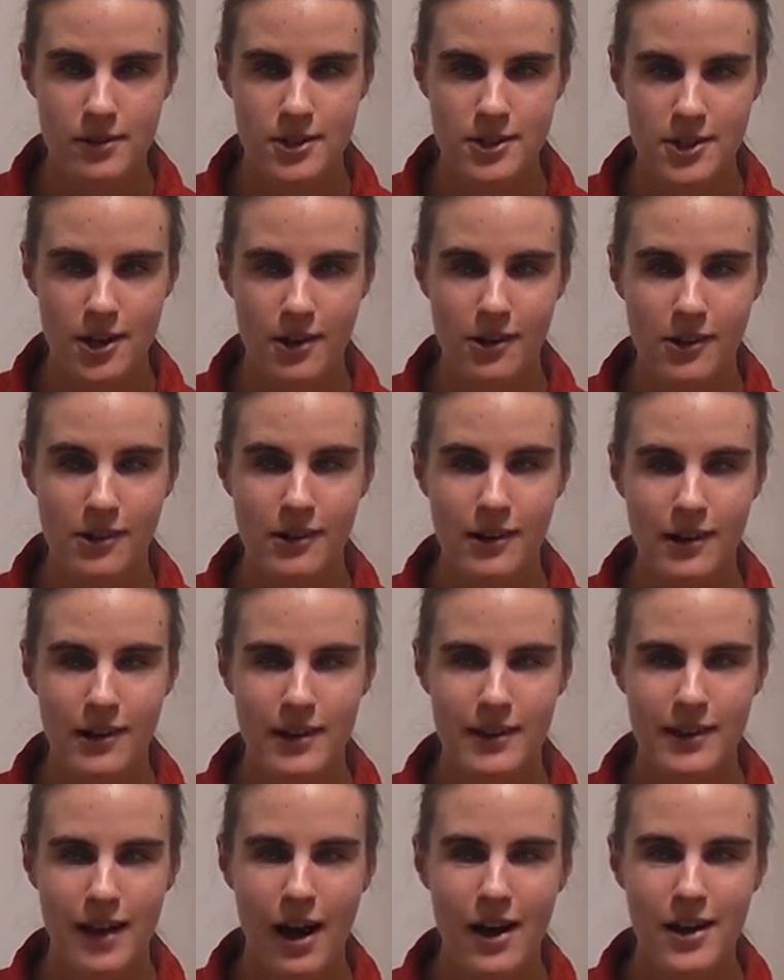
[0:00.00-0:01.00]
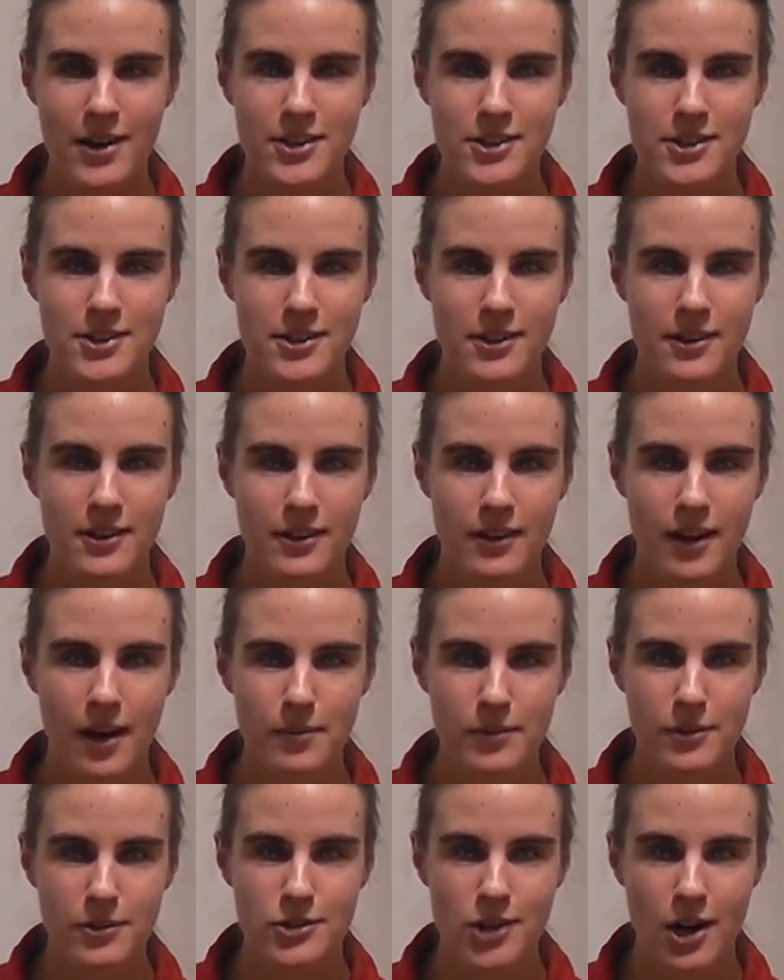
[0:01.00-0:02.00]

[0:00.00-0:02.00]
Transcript: So guys, come to